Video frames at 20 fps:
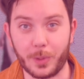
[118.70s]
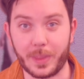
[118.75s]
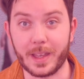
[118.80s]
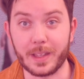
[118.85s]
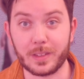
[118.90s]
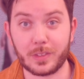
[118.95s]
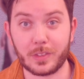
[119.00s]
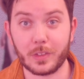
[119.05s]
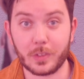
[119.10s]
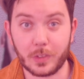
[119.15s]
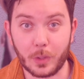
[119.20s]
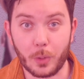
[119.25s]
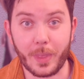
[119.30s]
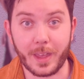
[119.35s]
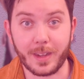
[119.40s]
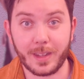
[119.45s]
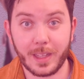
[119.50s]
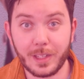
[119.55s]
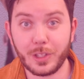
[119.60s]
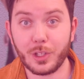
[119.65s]
for this so
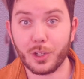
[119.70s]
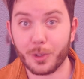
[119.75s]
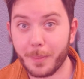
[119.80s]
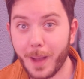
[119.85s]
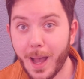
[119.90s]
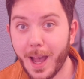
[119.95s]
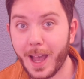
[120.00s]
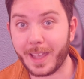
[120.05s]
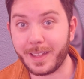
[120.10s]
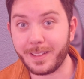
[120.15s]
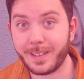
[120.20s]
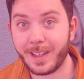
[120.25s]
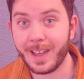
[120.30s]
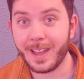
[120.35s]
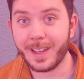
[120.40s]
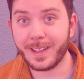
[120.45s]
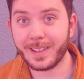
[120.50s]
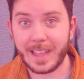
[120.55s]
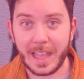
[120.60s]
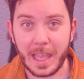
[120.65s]
that in your mind,
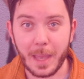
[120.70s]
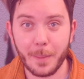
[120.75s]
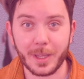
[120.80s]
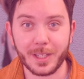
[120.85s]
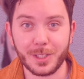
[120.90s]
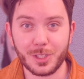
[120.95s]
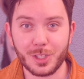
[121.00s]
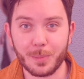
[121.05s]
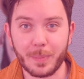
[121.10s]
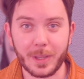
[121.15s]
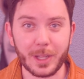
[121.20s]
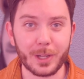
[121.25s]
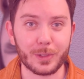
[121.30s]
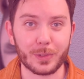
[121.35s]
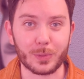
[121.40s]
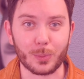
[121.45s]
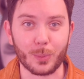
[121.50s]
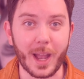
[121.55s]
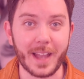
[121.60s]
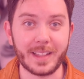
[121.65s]
the image
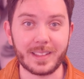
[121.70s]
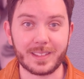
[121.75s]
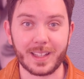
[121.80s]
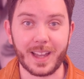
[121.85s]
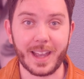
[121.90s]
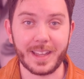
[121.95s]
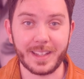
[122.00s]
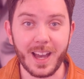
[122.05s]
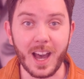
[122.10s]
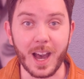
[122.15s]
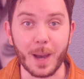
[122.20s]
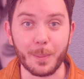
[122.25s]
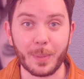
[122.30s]
appears right side